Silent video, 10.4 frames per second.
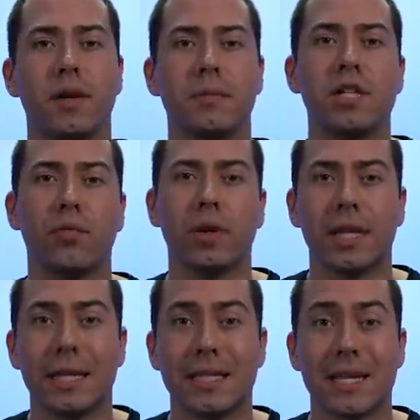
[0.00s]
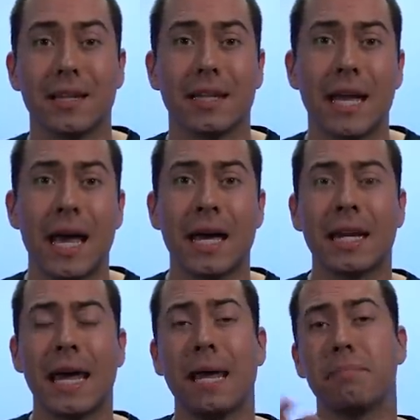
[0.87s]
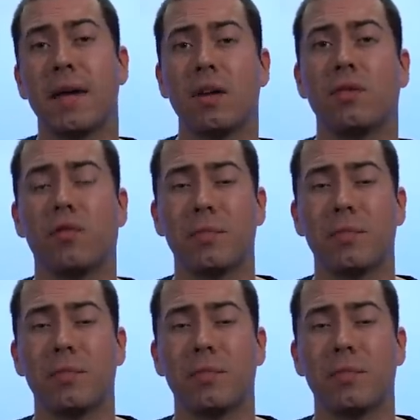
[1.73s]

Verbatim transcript: them different things down the line and benefit